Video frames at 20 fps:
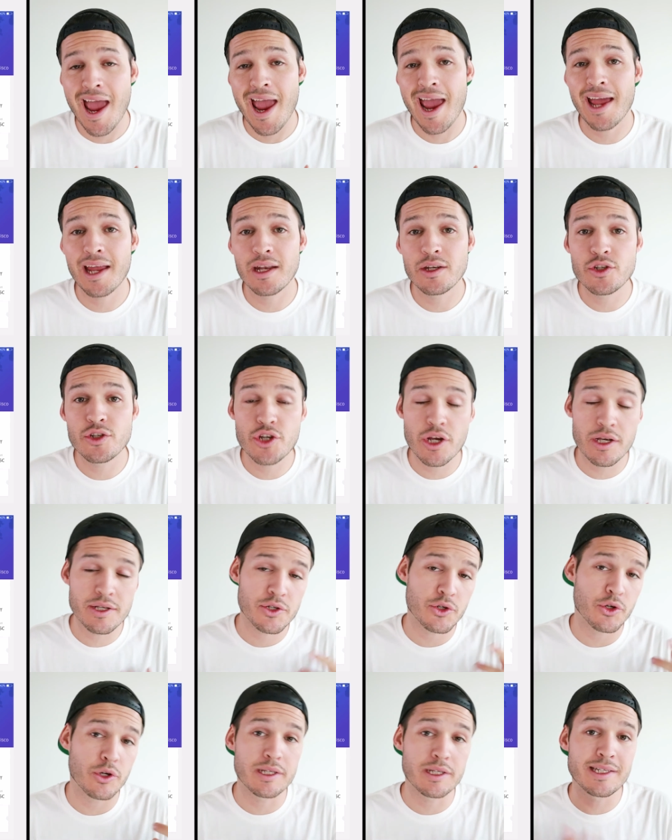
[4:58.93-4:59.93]
and
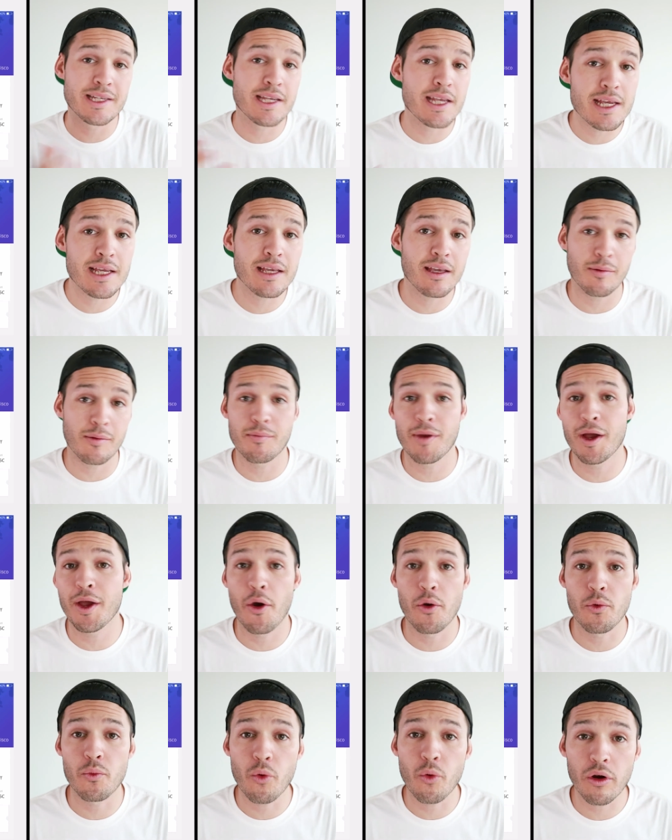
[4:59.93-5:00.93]
just critique
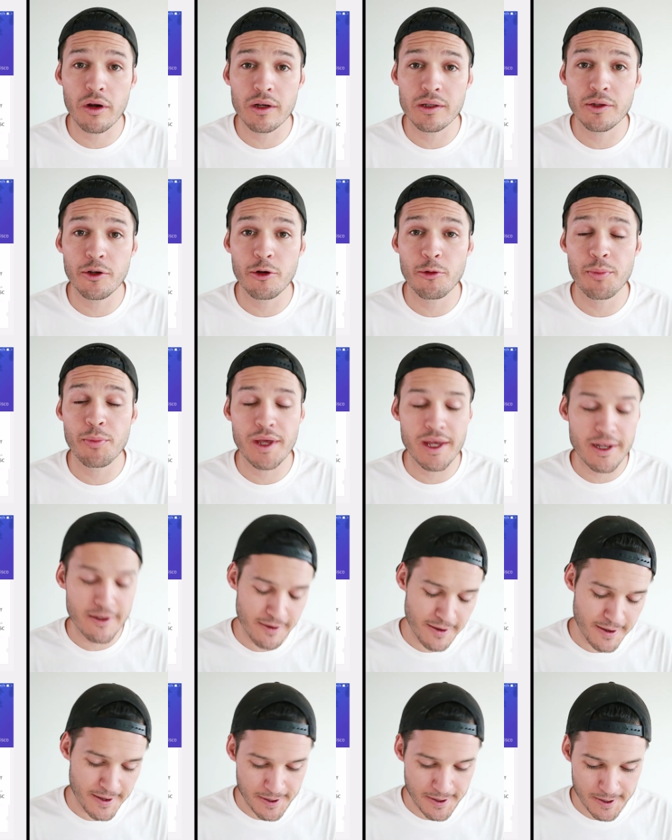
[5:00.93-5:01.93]
my own work a little
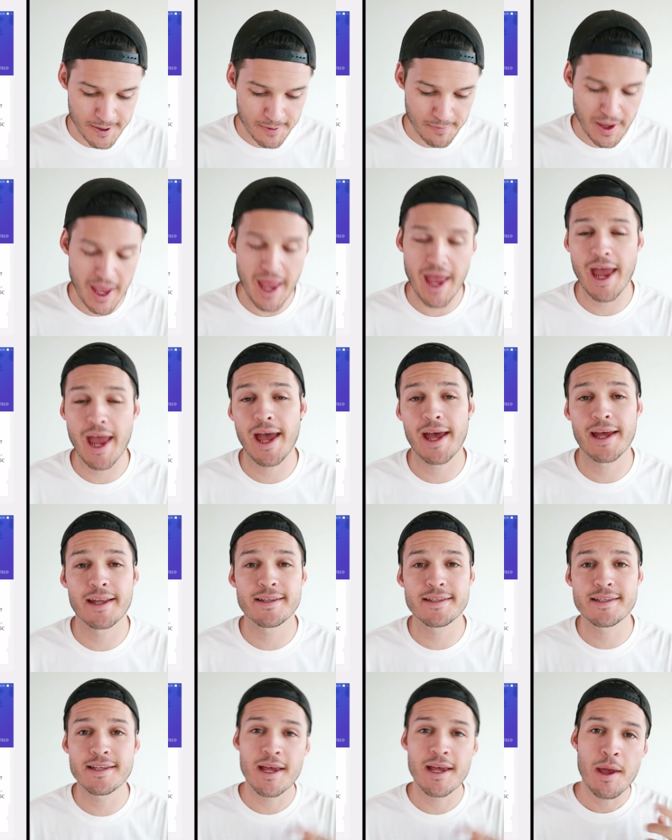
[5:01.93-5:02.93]
bit um,
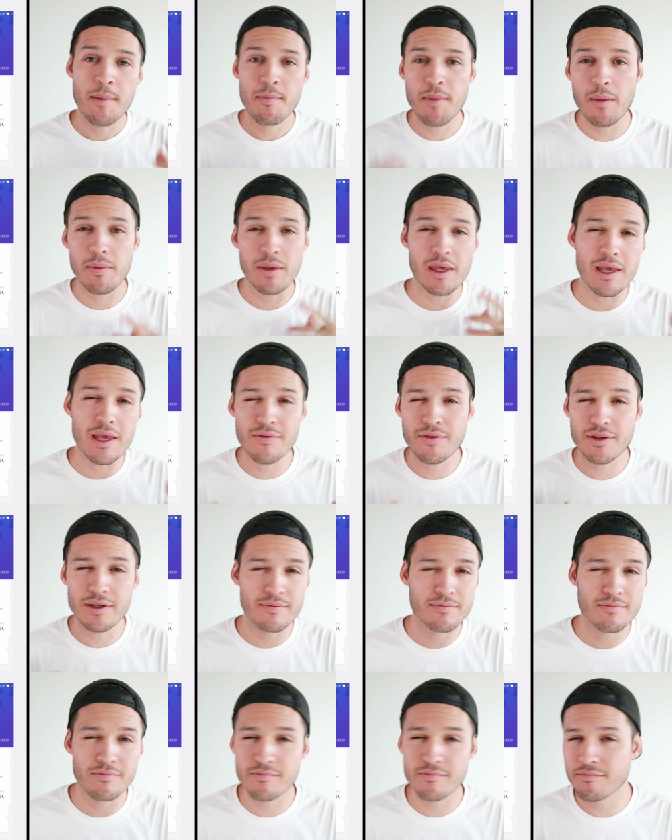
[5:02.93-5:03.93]
and maybe
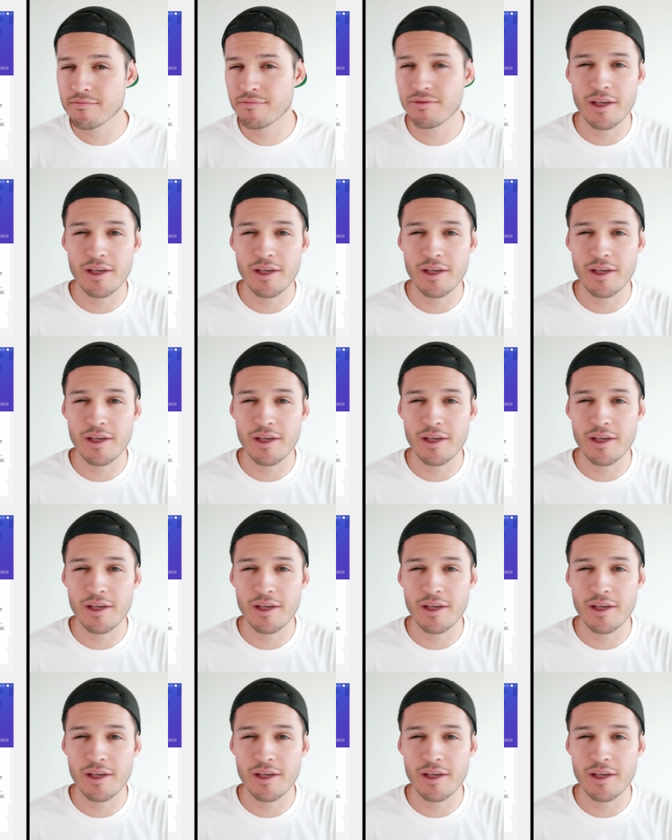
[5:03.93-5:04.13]
even